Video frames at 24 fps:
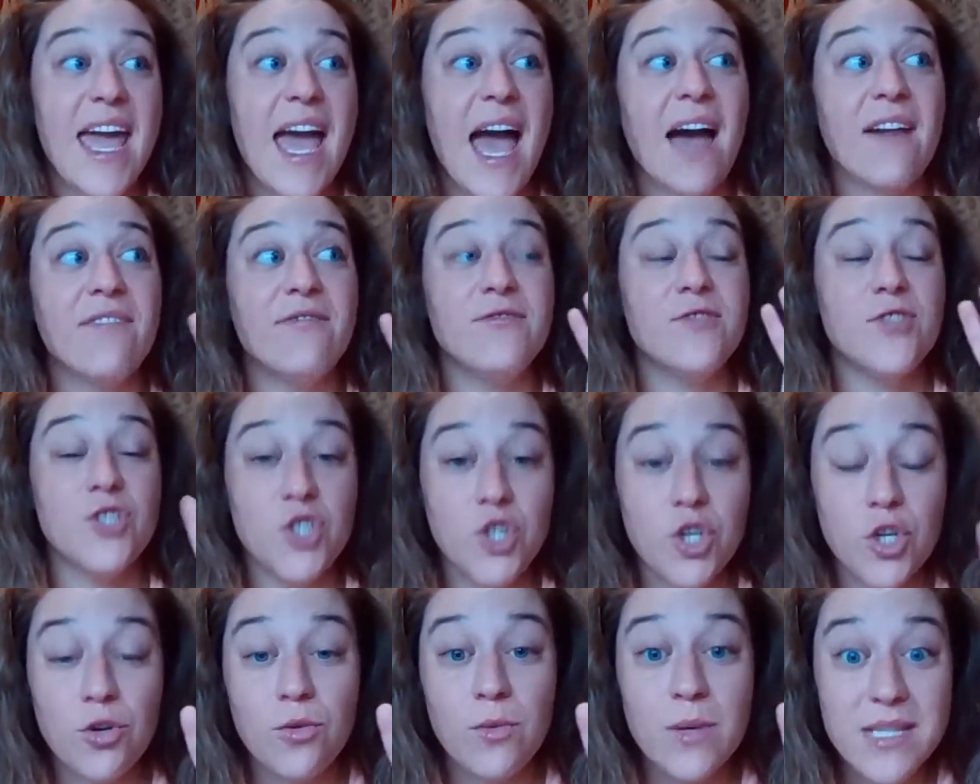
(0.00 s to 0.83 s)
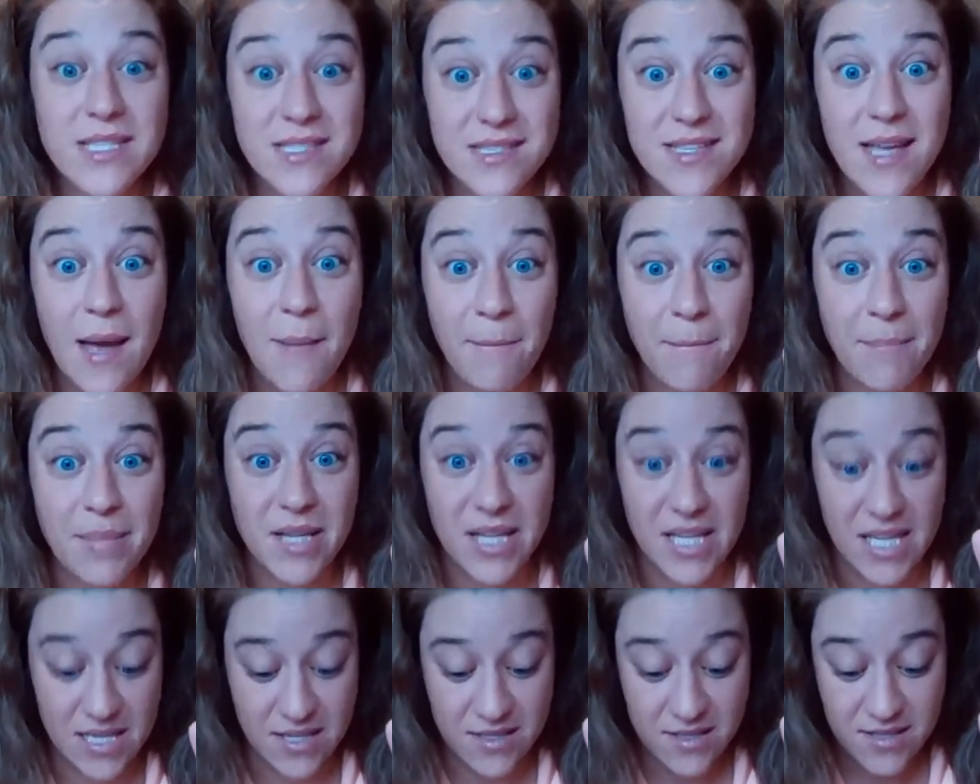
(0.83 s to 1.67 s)
They have 2
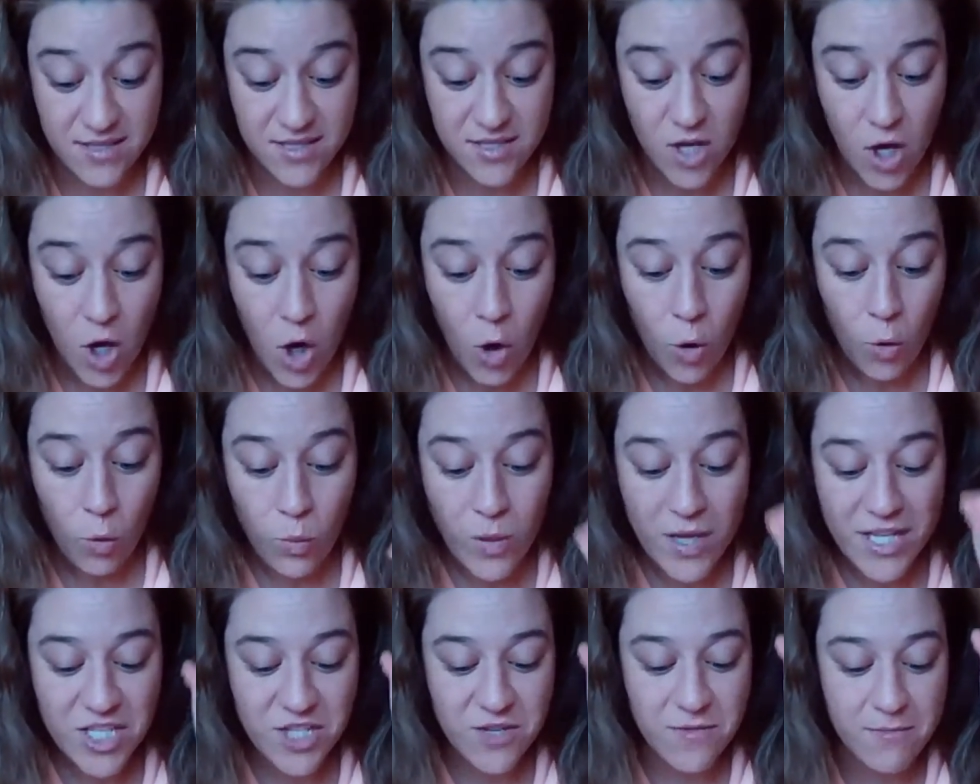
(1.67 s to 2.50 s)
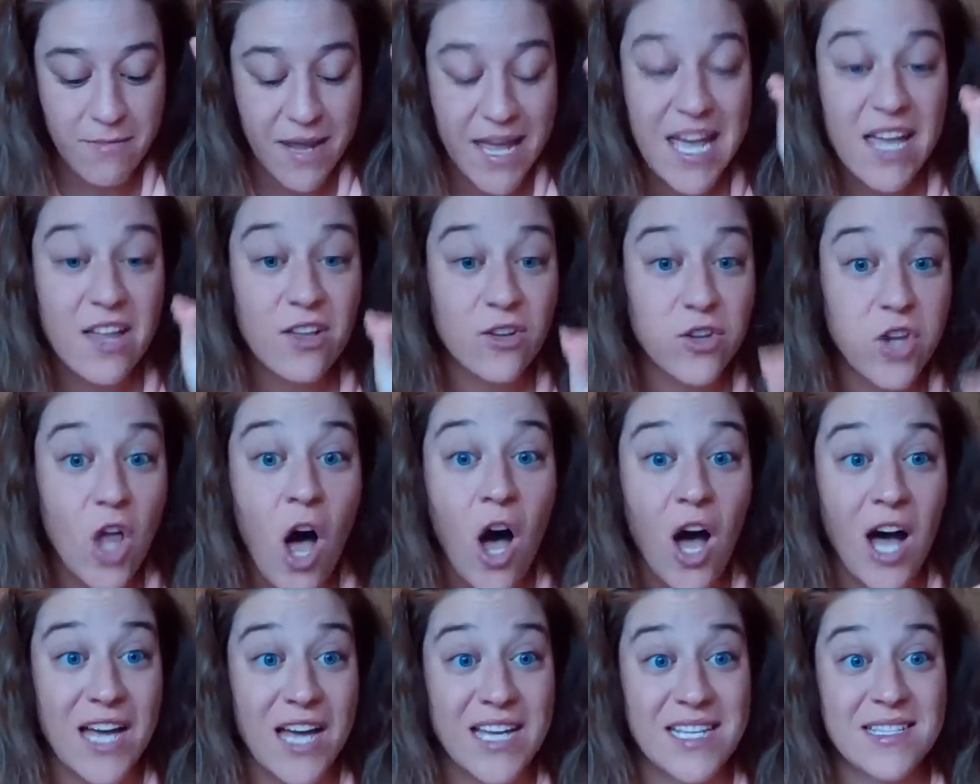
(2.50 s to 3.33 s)
assemblies which make
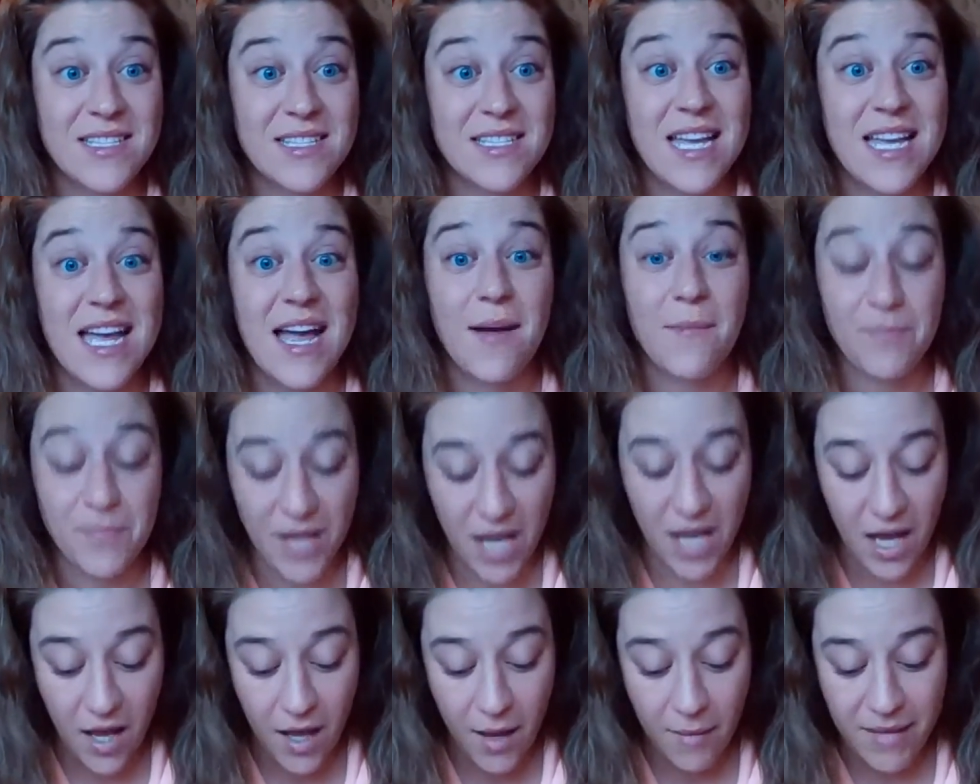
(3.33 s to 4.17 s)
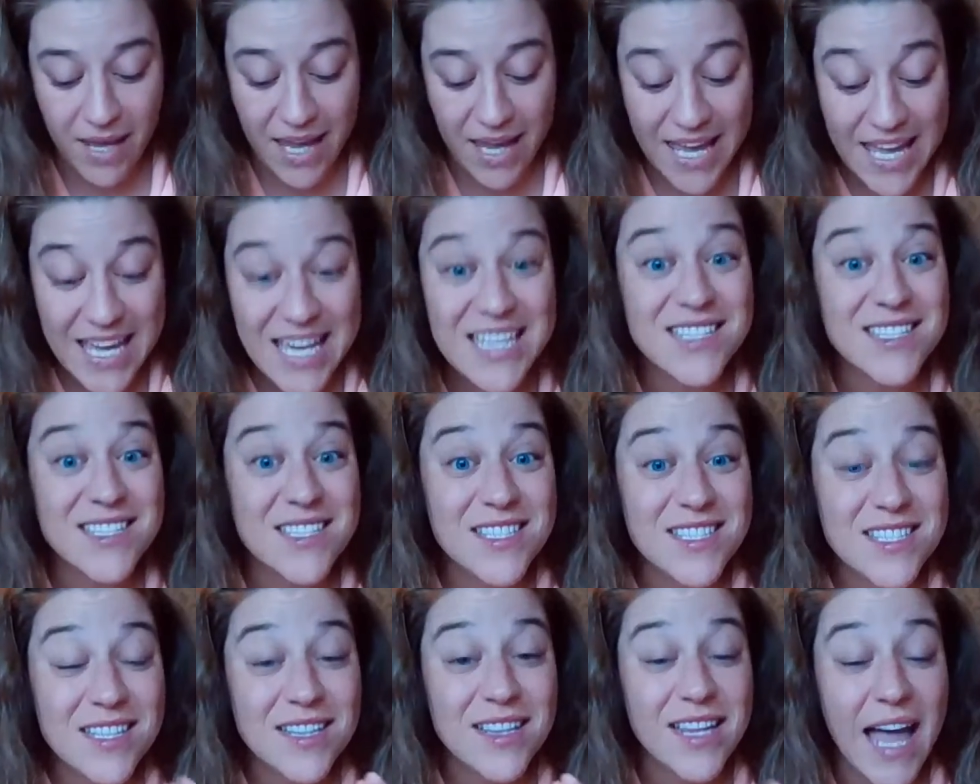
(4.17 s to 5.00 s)
laws
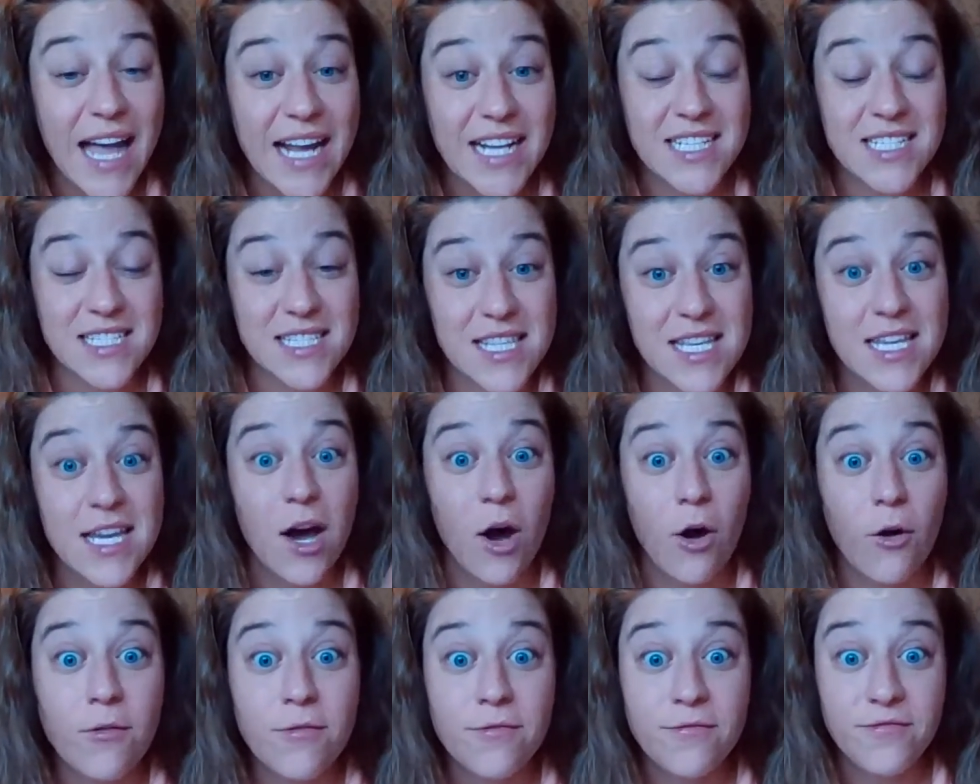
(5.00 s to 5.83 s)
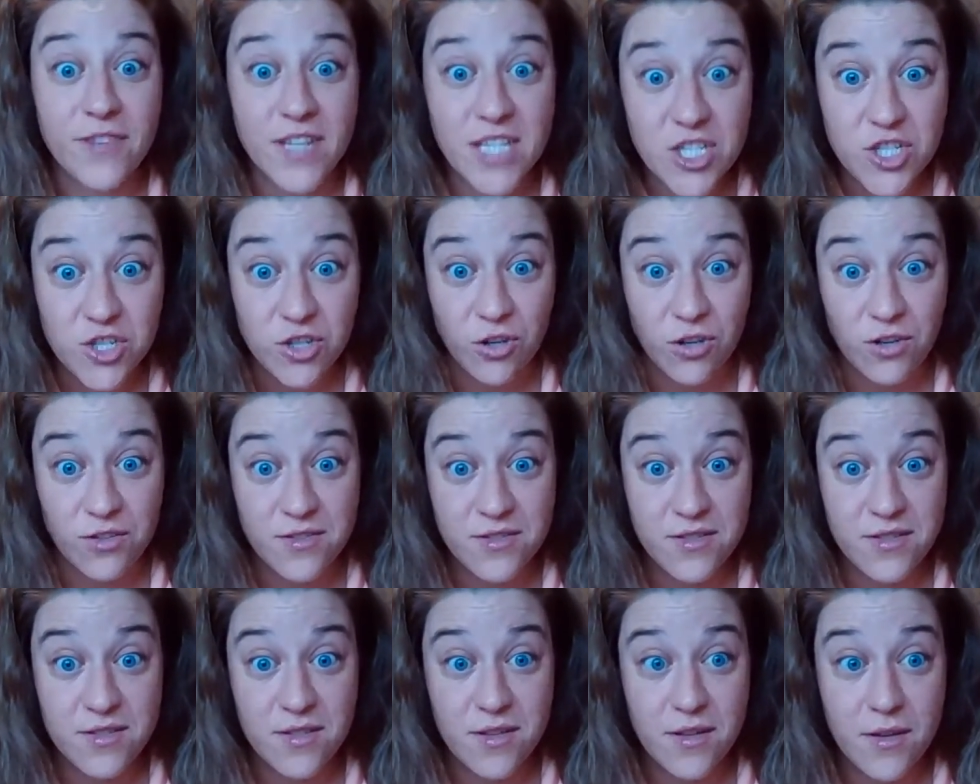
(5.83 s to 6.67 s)
and select the
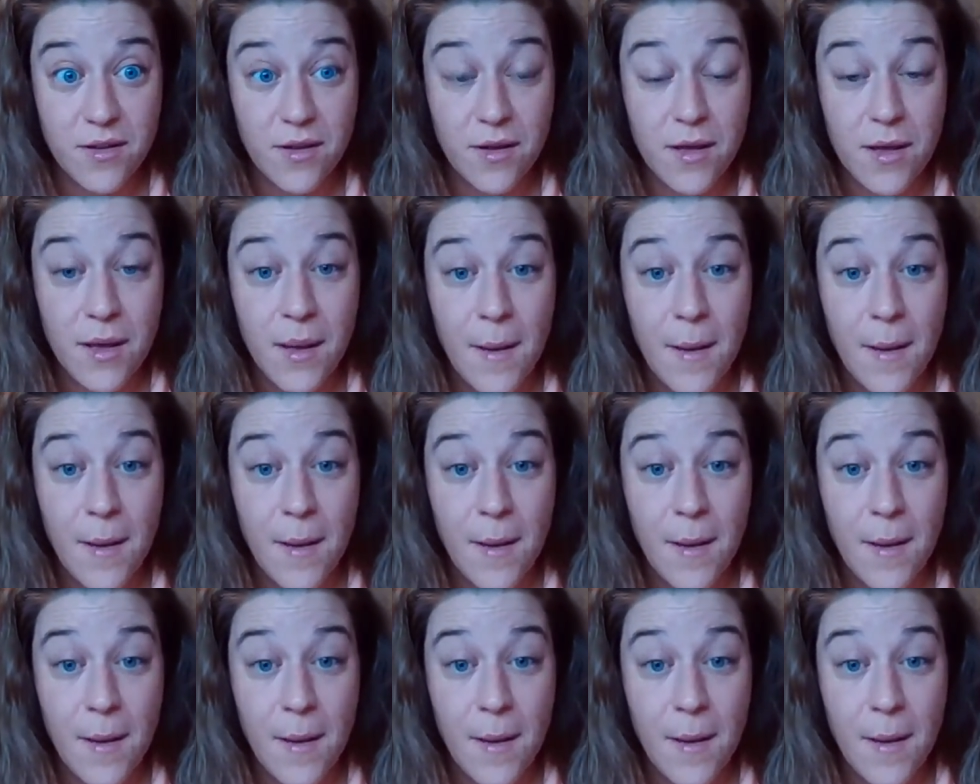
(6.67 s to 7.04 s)
officials